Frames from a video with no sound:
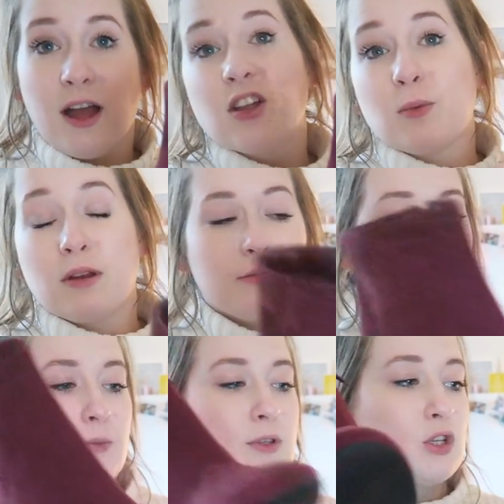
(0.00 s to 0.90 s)
I actually went in
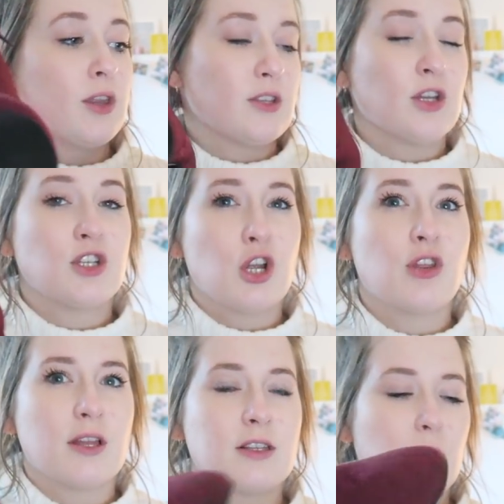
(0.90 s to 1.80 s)
for. But two, there's only two
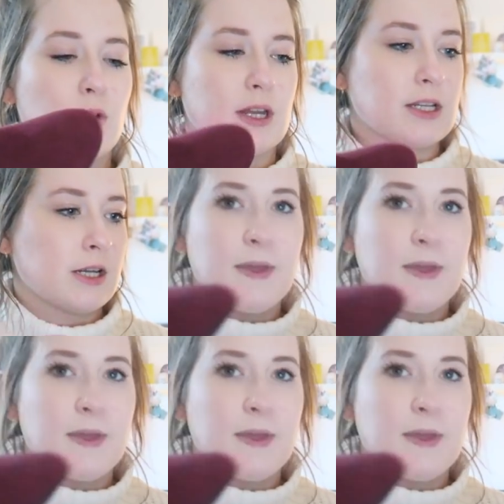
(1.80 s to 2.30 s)
things I wanted.